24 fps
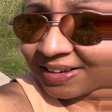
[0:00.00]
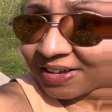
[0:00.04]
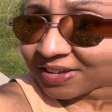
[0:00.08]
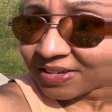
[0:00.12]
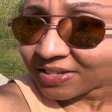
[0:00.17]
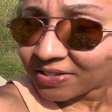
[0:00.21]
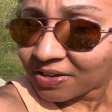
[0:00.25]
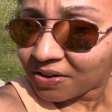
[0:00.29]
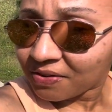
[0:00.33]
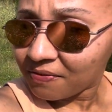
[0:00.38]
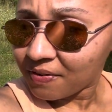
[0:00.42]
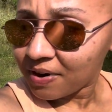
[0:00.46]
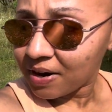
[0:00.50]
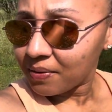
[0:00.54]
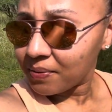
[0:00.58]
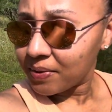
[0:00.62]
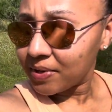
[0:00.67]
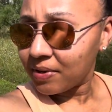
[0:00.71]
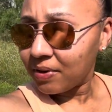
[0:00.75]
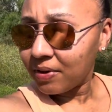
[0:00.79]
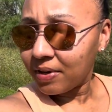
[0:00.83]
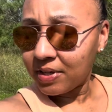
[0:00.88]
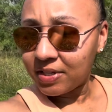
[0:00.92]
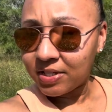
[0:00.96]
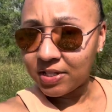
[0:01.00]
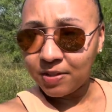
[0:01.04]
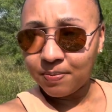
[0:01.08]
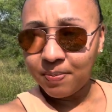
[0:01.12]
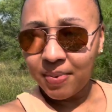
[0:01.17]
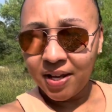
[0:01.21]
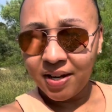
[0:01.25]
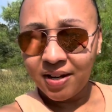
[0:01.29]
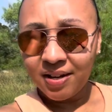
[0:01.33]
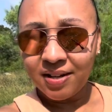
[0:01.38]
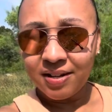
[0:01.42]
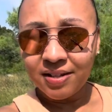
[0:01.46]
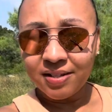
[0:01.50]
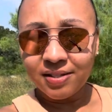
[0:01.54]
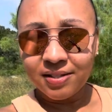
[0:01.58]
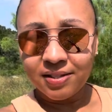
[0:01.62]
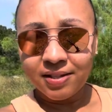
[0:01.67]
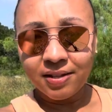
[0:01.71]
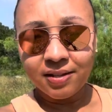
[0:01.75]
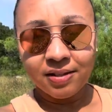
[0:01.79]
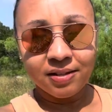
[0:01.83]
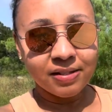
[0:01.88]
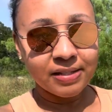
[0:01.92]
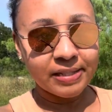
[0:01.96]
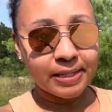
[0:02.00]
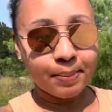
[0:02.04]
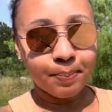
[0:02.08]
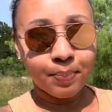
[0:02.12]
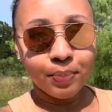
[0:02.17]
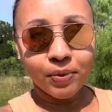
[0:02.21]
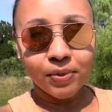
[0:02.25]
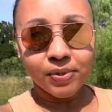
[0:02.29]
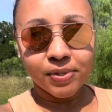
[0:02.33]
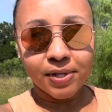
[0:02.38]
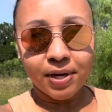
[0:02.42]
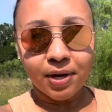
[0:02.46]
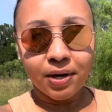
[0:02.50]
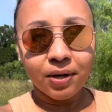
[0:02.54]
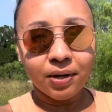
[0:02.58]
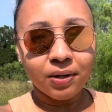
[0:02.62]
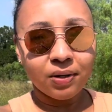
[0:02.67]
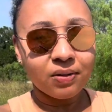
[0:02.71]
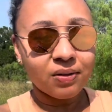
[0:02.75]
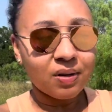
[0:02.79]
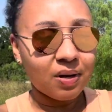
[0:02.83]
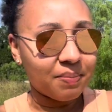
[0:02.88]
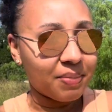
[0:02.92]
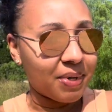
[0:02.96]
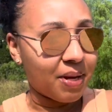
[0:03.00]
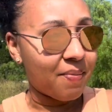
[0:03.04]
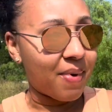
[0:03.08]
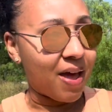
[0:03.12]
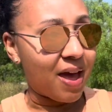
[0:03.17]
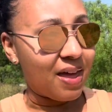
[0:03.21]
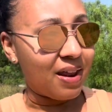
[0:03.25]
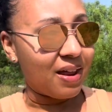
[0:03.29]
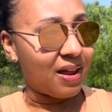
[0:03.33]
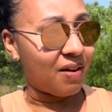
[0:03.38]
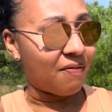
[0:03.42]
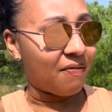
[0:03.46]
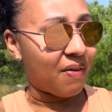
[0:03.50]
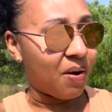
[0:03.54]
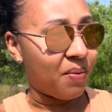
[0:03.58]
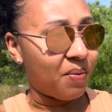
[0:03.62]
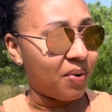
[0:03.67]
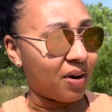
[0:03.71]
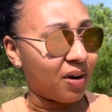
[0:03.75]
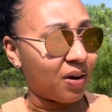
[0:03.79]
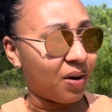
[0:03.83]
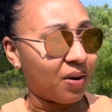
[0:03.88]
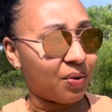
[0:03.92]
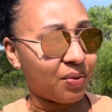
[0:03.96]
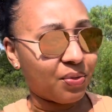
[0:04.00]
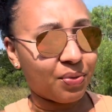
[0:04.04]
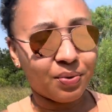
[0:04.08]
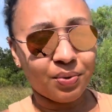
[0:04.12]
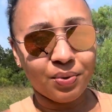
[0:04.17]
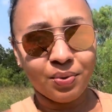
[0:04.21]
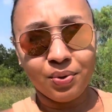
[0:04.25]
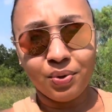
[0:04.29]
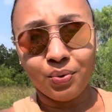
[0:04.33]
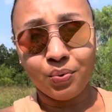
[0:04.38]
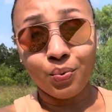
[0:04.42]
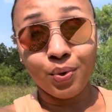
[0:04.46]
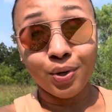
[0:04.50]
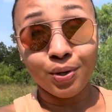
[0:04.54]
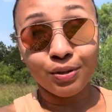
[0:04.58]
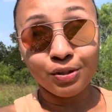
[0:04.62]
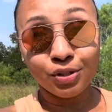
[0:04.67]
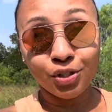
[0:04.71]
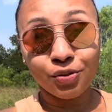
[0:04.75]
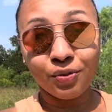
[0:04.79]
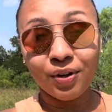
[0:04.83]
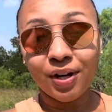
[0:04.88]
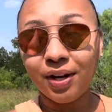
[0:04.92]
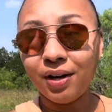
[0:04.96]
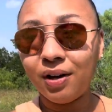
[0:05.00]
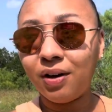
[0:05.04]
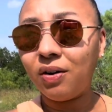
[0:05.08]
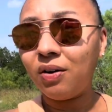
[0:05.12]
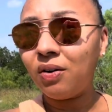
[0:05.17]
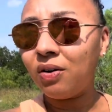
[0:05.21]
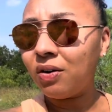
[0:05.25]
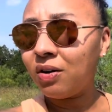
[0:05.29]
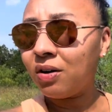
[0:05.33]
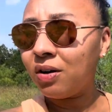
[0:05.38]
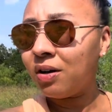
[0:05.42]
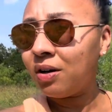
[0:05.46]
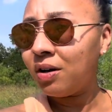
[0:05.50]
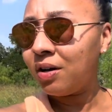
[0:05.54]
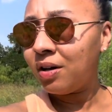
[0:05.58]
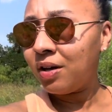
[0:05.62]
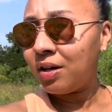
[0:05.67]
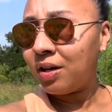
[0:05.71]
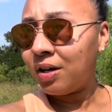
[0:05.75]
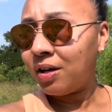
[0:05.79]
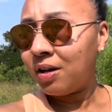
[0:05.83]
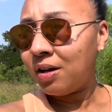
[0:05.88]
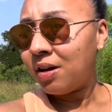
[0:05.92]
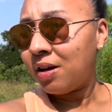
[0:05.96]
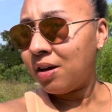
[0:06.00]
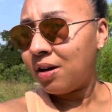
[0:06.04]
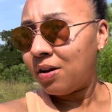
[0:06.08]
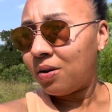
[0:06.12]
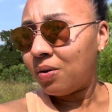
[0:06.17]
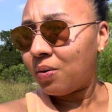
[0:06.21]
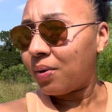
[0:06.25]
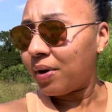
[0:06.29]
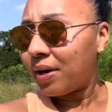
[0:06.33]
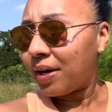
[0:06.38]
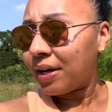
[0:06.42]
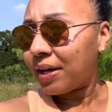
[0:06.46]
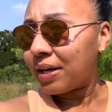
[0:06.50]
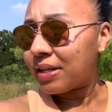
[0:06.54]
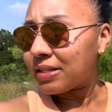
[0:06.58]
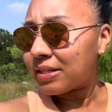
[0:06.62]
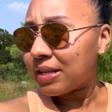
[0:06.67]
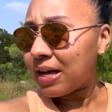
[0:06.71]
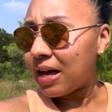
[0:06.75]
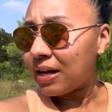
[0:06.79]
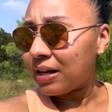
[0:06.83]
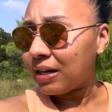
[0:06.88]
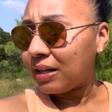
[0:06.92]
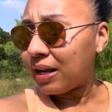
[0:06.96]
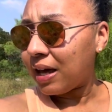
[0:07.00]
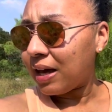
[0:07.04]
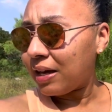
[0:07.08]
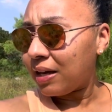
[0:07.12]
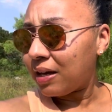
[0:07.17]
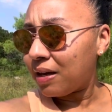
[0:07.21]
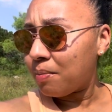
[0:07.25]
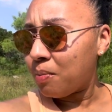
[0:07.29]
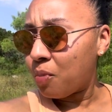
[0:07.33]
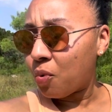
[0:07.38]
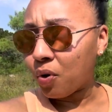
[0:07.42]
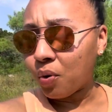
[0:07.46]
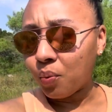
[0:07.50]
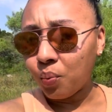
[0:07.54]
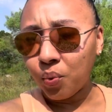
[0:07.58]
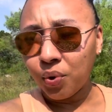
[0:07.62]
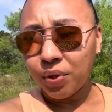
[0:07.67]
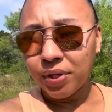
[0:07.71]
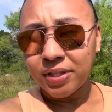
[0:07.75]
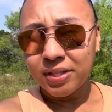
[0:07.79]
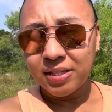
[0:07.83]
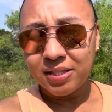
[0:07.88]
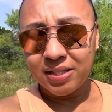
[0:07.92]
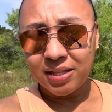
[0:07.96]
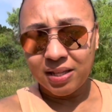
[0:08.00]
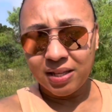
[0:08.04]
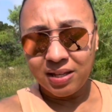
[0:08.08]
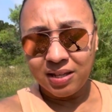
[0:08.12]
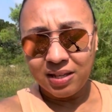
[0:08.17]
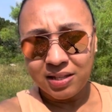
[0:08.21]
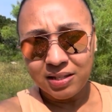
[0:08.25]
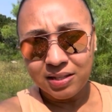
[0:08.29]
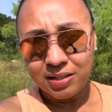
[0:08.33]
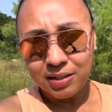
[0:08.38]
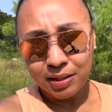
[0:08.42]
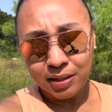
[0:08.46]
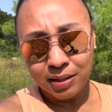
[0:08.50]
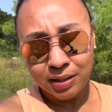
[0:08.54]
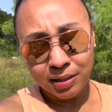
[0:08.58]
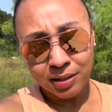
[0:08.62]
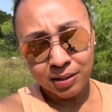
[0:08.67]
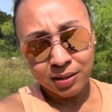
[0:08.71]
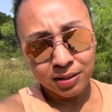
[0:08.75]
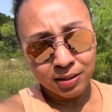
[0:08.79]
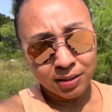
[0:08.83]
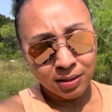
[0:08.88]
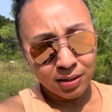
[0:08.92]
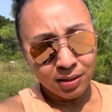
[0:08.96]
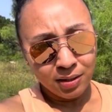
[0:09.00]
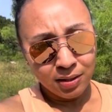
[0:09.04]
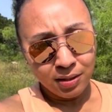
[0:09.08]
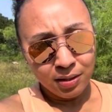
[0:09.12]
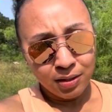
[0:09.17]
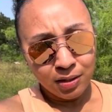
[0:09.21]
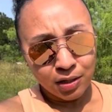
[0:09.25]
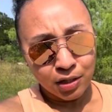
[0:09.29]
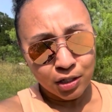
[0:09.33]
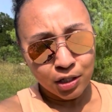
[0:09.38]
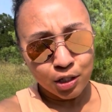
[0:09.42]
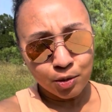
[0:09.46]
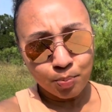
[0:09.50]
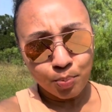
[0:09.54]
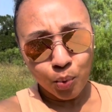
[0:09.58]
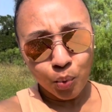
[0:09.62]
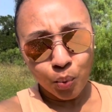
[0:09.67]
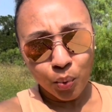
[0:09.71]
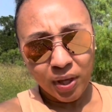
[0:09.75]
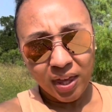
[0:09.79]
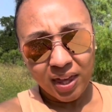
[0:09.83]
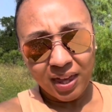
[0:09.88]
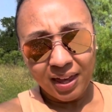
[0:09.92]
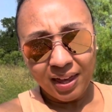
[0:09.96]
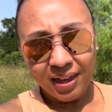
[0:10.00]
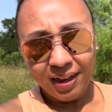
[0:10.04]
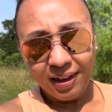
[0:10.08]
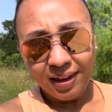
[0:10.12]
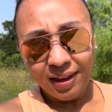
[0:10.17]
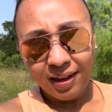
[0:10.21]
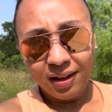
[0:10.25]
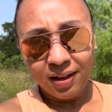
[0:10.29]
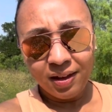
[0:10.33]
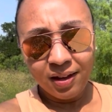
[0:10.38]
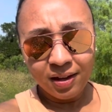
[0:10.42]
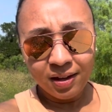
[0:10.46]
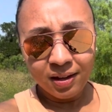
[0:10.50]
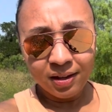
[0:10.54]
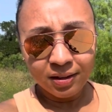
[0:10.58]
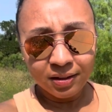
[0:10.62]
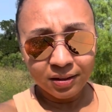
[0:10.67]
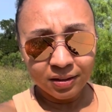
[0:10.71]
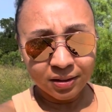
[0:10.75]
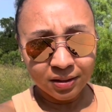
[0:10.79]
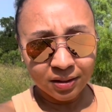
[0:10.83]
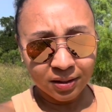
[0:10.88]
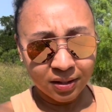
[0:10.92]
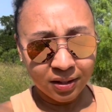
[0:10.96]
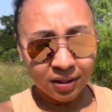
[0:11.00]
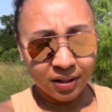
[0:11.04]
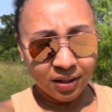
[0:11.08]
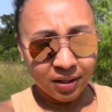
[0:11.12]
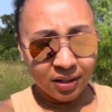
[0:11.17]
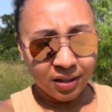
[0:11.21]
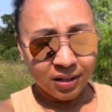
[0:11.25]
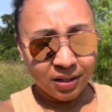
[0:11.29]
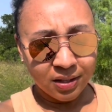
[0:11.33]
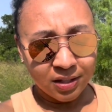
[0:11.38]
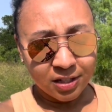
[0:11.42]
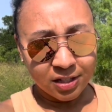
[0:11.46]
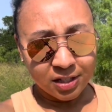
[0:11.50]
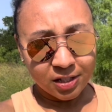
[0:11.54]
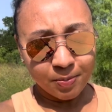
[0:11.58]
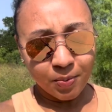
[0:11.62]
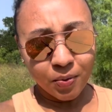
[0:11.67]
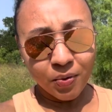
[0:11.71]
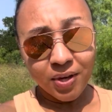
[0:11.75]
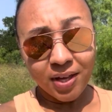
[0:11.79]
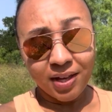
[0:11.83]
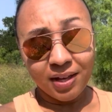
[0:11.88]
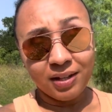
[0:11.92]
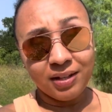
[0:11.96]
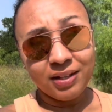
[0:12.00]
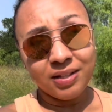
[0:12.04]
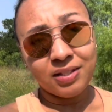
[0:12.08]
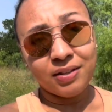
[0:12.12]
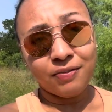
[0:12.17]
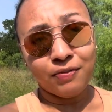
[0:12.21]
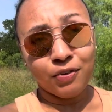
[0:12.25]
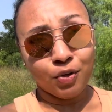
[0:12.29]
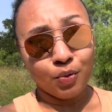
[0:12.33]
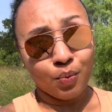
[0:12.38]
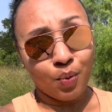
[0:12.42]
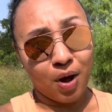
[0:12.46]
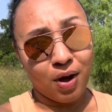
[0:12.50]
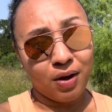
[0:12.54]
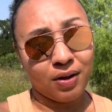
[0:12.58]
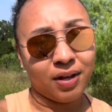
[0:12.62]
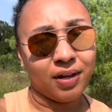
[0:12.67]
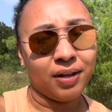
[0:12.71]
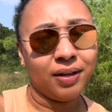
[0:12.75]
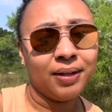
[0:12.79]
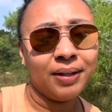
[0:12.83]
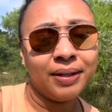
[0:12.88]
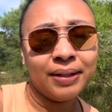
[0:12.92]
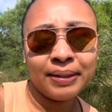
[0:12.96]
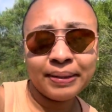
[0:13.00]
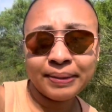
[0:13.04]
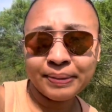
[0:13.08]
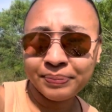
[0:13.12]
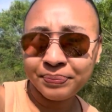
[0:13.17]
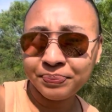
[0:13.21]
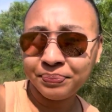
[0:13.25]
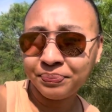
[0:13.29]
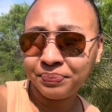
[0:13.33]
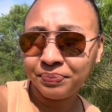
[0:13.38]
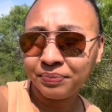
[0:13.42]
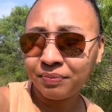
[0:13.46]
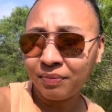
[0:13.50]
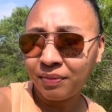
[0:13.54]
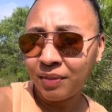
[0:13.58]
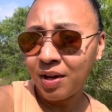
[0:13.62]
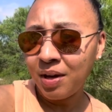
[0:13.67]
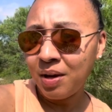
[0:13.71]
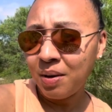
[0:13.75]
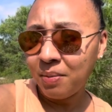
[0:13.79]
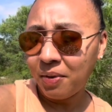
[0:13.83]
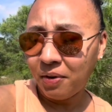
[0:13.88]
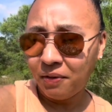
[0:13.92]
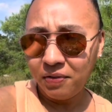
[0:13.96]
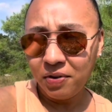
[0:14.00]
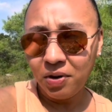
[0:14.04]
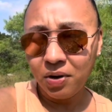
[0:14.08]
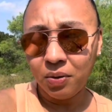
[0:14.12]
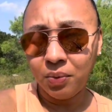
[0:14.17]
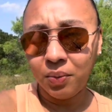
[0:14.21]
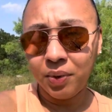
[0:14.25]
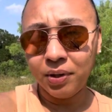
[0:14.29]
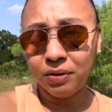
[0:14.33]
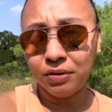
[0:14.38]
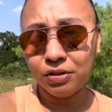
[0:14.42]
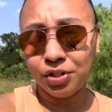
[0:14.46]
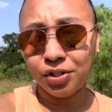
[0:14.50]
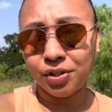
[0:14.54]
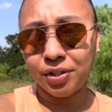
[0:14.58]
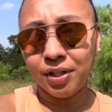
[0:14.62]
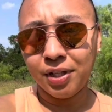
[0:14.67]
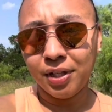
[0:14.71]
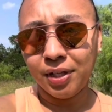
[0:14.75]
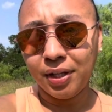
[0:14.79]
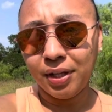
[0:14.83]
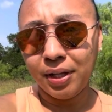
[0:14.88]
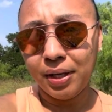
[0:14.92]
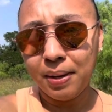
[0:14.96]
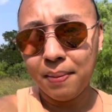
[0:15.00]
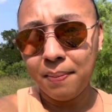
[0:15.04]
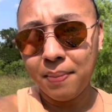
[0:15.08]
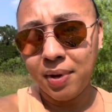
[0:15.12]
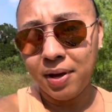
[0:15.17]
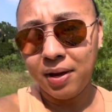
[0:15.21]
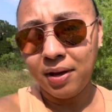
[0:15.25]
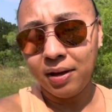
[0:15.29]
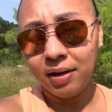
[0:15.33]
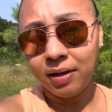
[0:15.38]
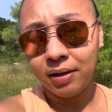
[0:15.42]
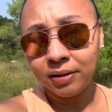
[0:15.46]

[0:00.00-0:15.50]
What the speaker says: So far we only just been in this simple circle. I'm debating if I want to go through the real trail where it gets kind of like more woodsy, spooky, at least if you're walking. If you're on wheels, you're good, but